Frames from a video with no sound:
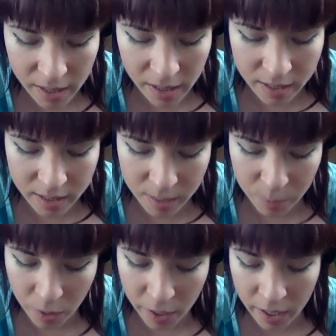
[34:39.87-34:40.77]
that's
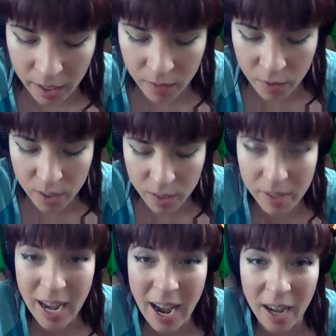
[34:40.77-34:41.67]
disappointing. If you get to be
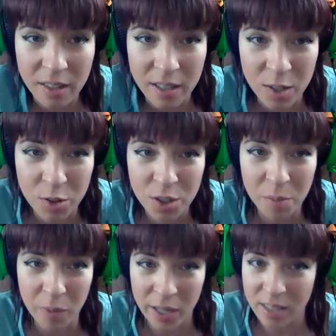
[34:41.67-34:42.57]
Catholic, you should
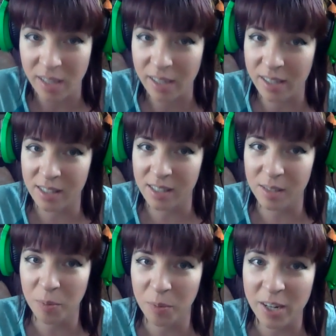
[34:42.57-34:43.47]
embrace it, because it's
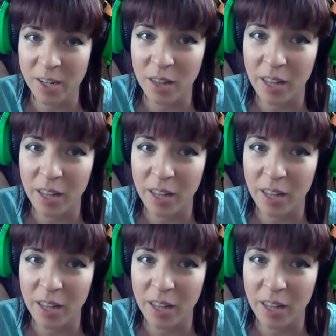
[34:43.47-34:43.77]
a pretty,